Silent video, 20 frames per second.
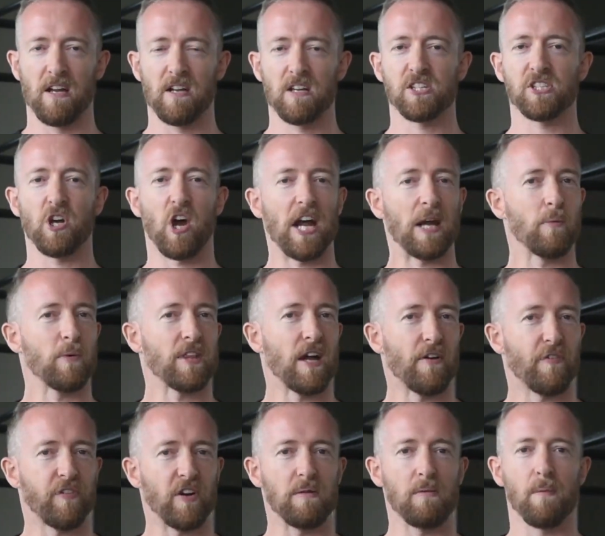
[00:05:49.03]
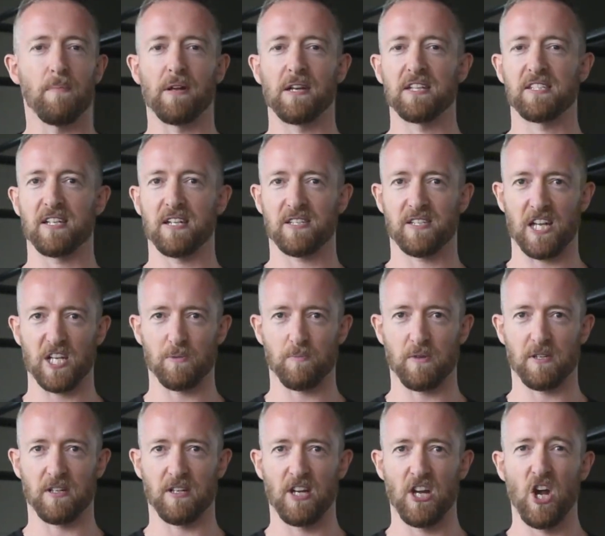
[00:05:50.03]
Starting with our free mobility
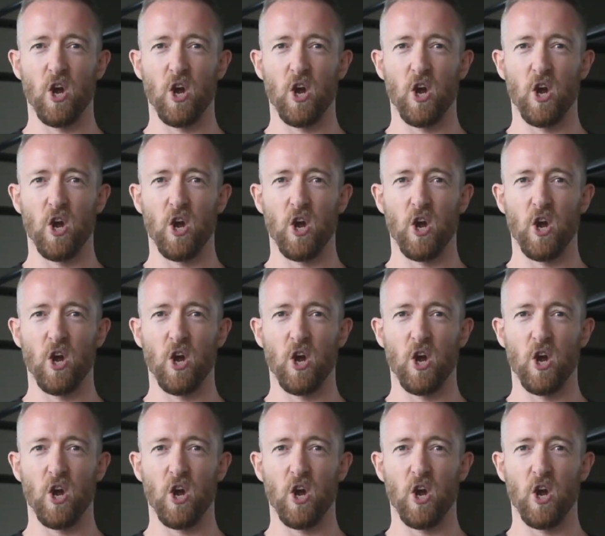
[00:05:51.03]
assessment,